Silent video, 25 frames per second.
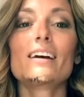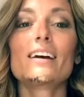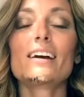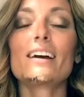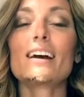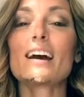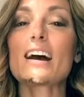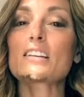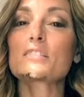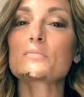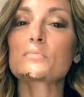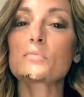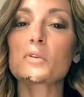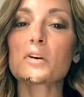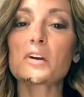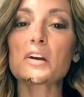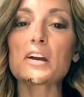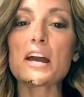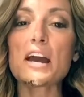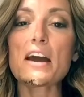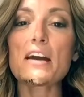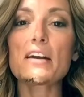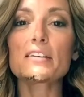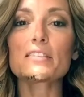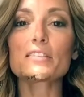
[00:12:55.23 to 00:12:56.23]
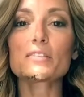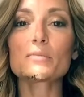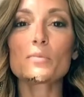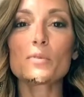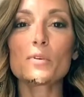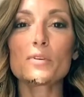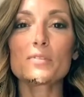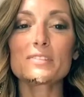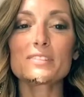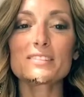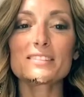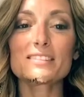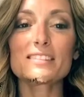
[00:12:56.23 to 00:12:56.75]
It has more character, more
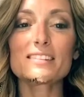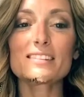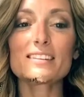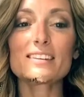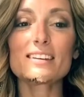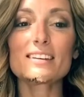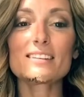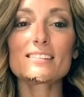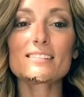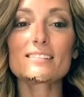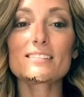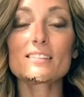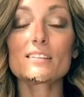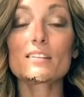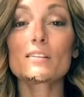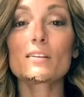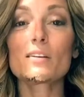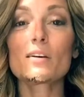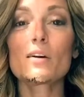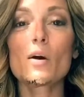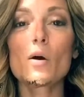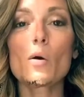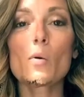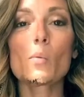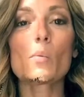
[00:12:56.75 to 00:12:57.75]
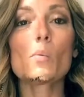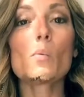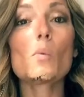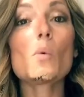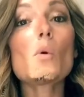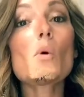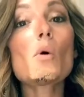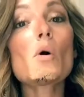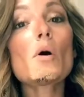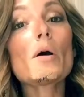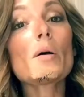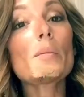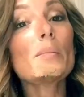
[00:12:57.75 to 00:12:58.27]
resilience, and
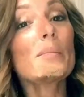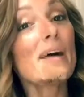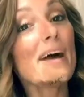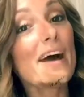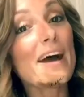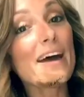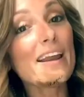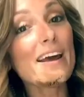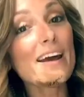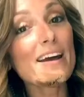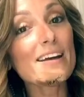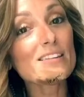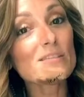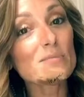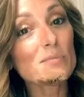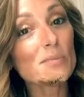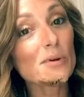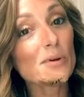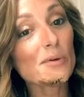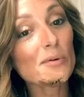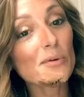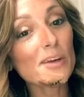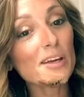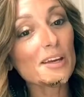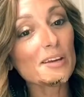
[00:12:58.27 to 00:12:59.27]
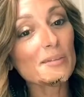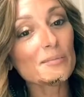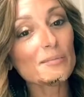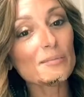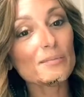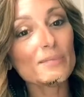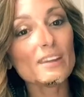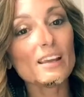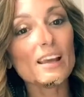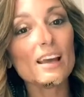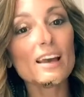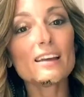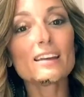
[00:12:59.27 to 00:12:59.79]
more badass beauty.
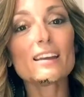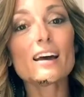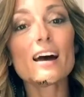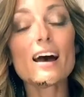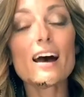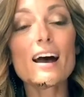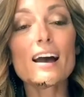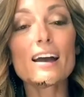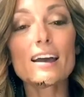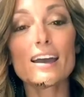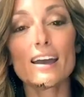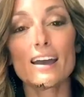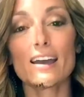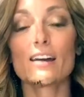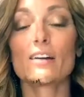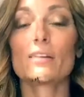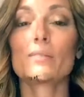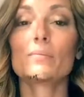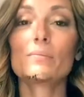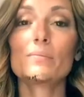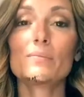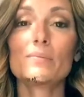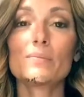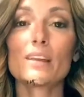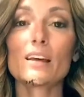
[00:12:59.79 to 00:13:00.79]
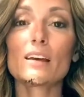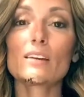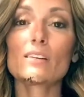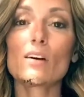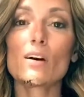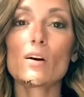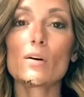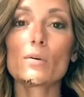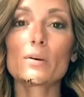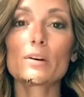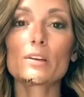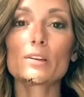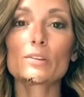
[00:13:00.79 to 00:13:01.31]
And I am and
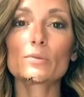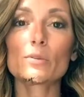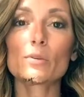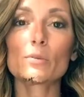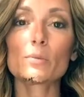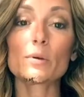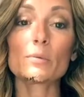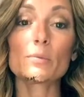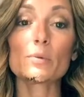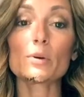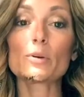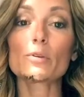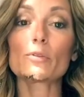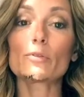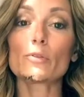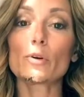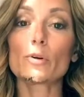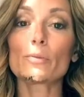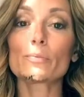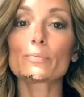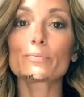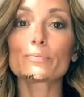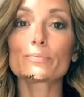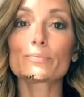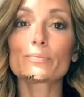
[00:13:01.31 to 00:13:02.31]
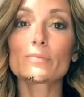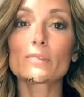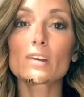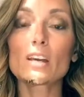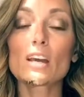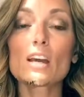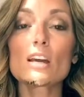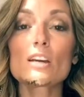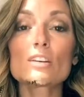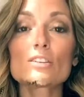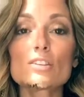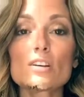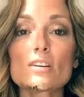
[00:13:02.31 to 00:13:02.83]
always will be beautiful,
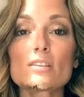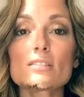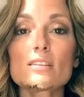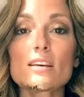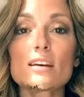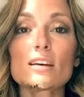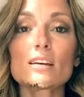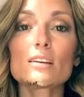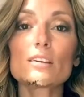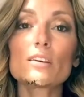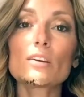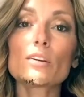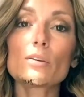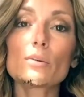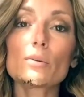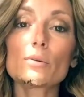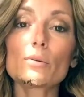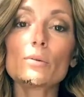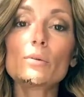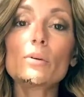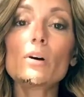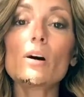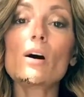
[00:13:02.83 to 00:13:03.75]
just like you